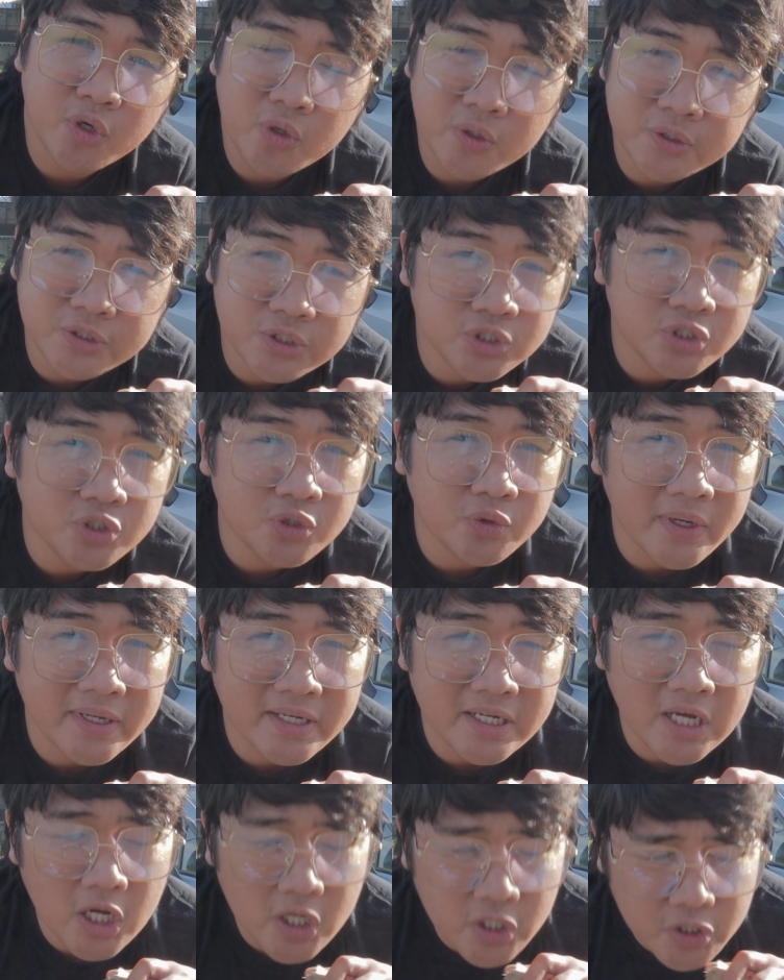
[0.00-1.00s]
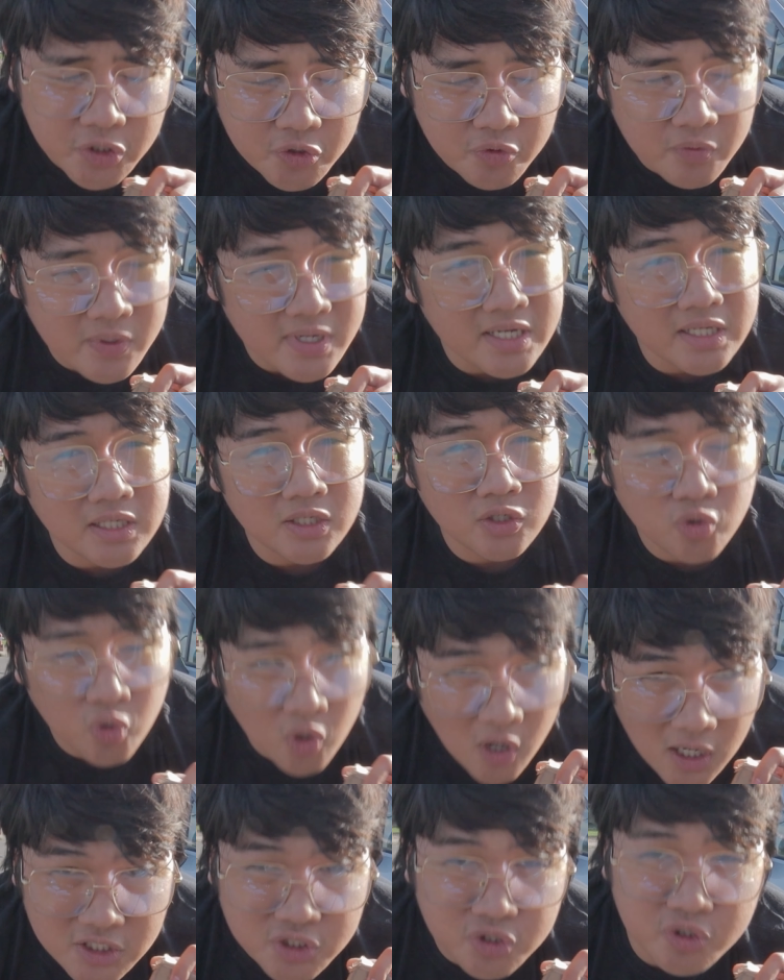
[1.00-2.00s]
going to do an underrated
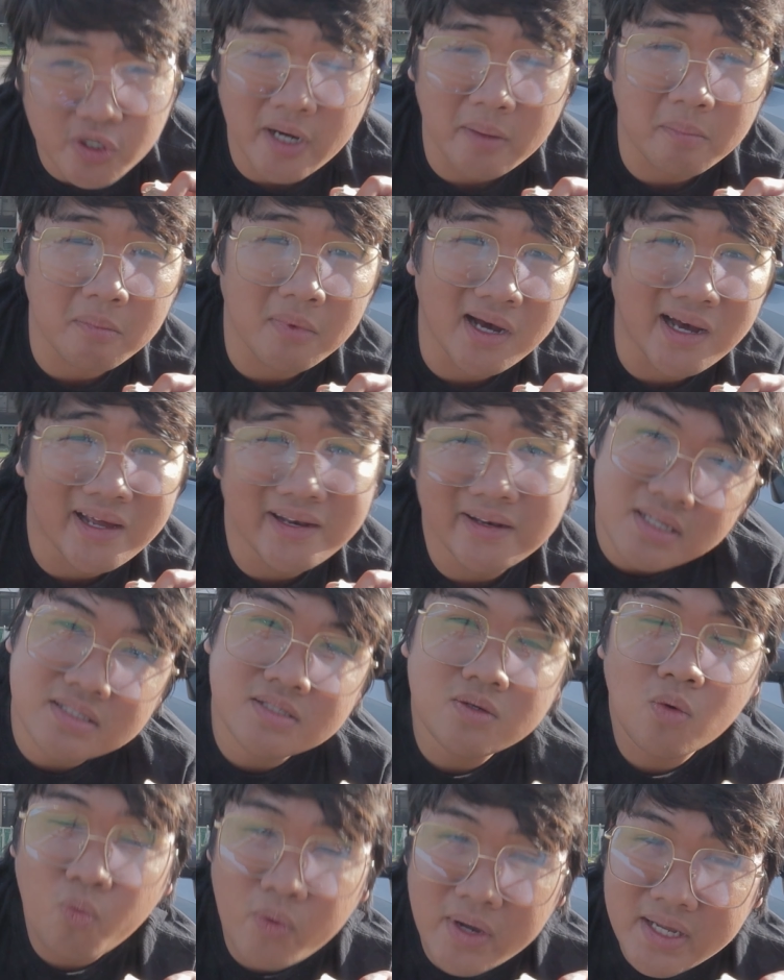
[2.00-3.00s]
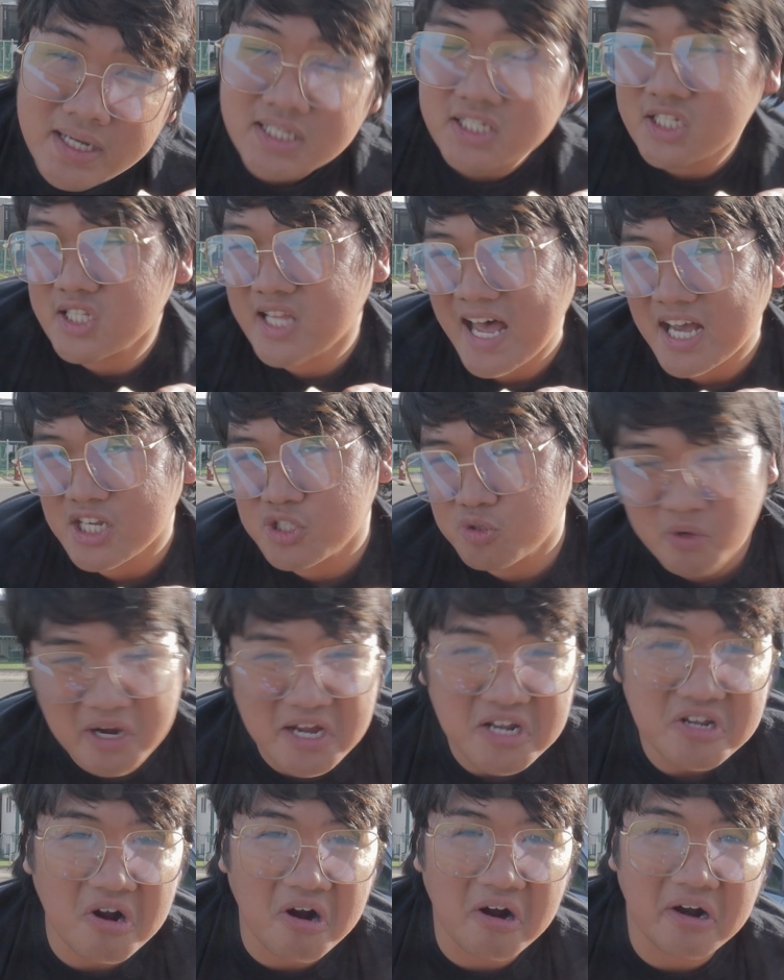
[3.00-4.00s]
Crosstrek mod. It's a
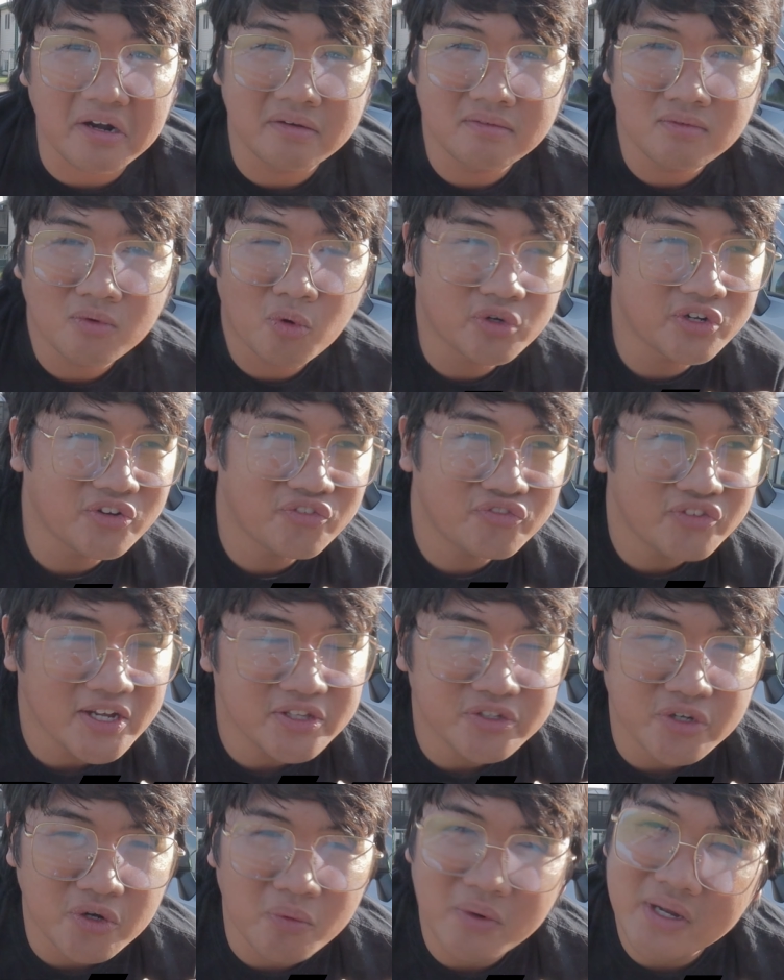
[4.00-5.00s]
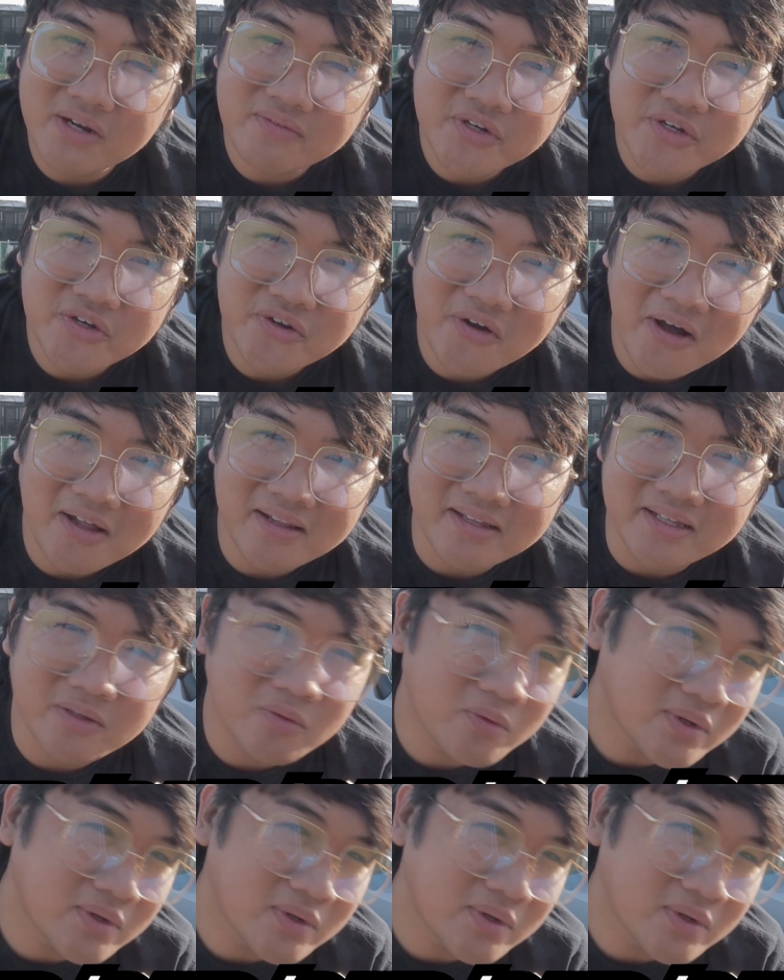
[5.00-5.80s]
wind/rain guard or deflector, whatever you call it, the